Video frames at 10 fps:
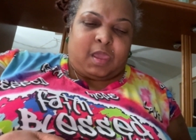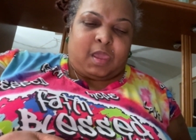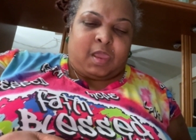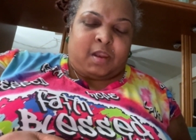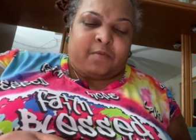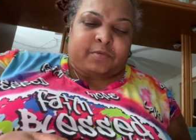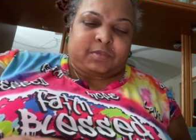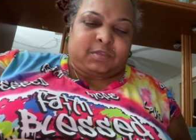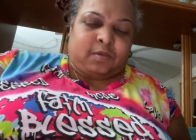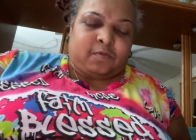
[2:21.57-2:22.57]
And it was
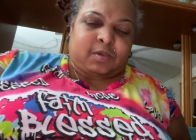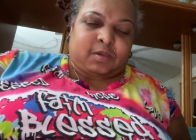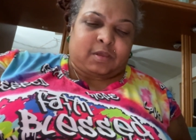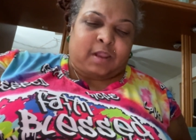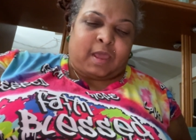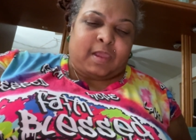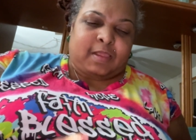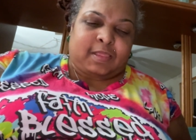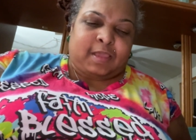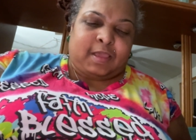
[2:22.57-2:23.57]
so good. I
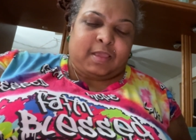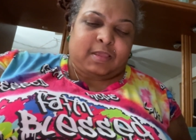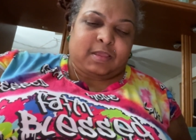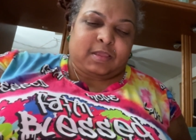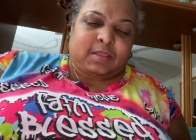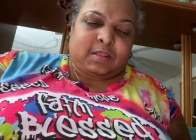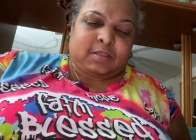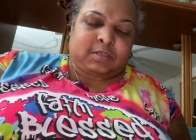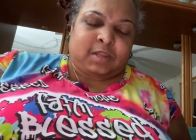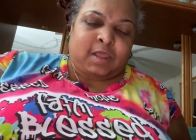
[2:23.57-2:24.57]
ate that
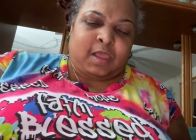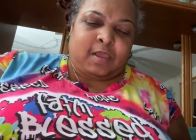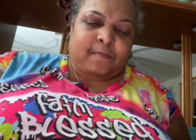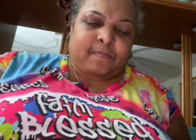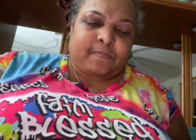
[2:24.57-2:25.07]
today.